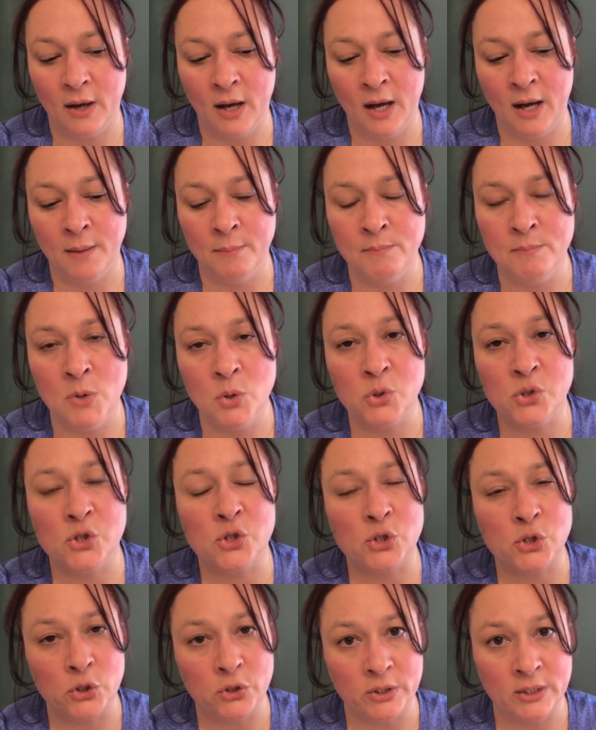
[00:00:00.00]
Uh, most
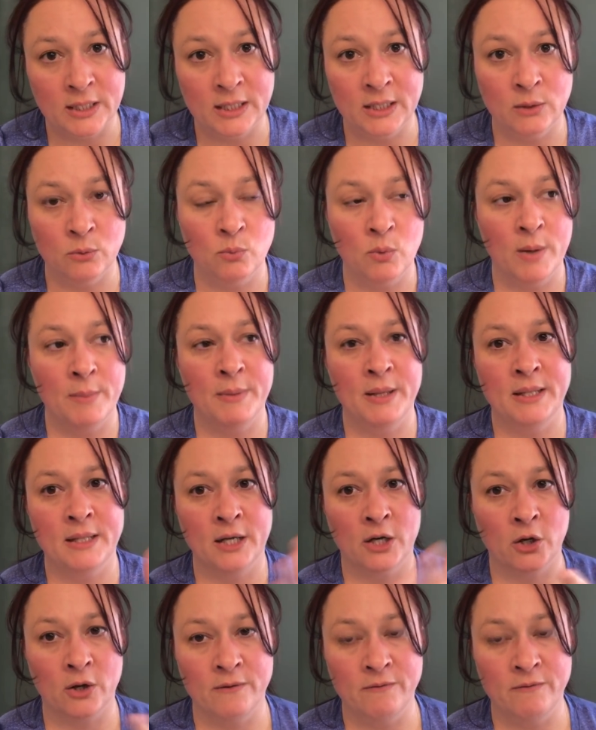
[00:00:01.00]
certainly the women that are